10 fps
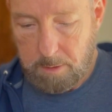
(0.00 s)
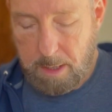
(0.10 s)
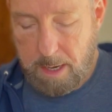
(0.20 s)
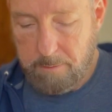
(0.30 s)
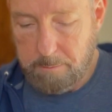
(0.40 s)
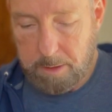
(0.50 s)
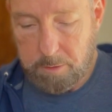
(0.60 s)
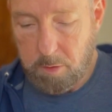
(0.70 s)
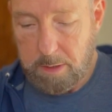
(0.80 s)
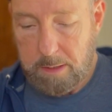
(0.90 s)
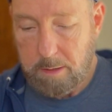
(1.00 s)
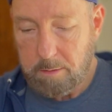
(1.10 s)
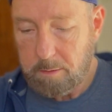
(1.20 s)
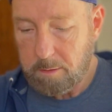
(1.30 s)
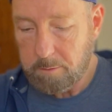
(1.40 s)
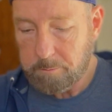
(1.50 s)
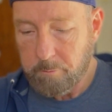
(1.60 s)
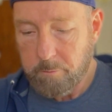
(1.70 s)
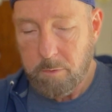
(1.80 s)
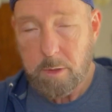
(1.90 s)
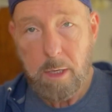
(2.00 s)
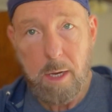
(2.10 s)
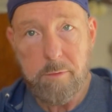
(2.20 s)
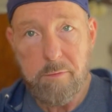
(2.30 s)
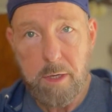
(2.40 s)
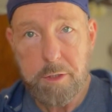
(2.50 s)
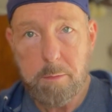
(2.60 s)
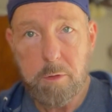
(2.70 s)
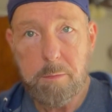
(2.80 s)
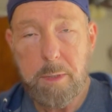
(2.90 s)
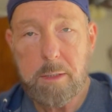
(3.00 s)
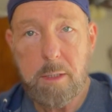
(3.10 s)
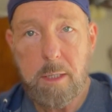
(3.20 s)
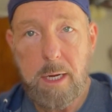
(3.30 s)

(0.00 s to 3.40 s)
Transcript: I have my sardines. I have the vegetables mixed in.